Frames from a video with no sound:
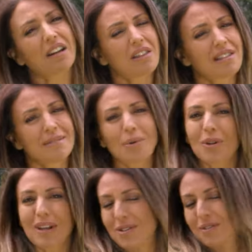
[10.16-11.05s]
and this small
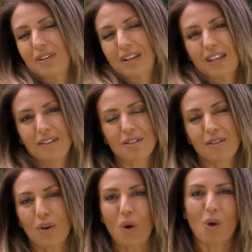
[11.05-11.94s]
SUV gives
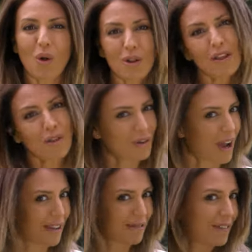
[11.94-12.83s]
off all the
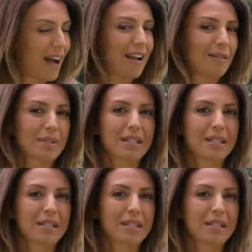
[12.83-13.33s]
right vibes.